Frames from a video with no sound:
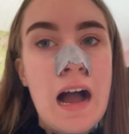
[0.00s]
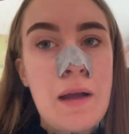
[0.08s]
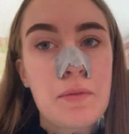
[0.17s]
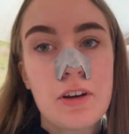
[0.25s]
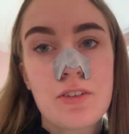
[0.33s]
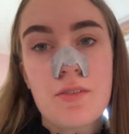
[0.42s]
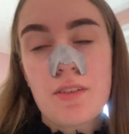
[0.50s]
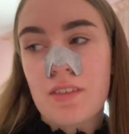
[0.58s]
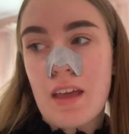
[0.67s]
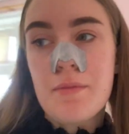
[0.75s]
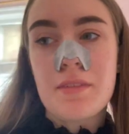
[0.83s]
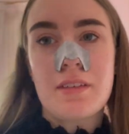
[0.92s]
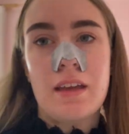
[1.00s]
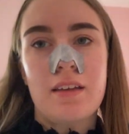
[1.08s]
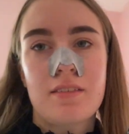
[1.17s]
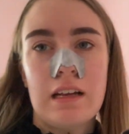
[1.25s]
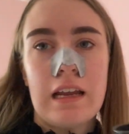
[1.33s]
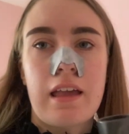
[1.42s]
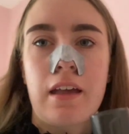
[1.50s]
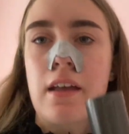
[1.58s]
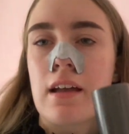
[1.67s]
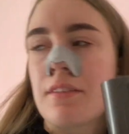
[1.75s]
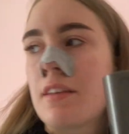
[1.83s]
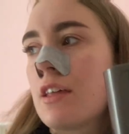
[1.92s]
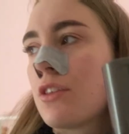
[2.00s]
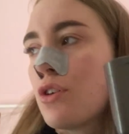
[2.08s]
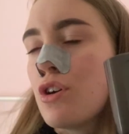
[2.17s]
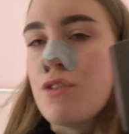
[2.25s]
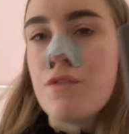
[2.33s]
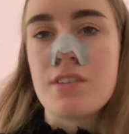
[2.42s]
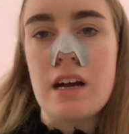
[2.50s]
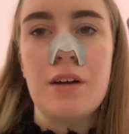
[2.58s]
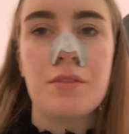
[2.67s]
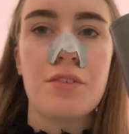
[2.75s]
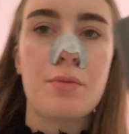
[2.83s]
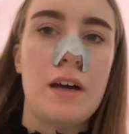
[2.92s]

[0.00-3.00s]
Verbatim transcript: I'm gonna do the same today. So I think I'll take the Hoover down as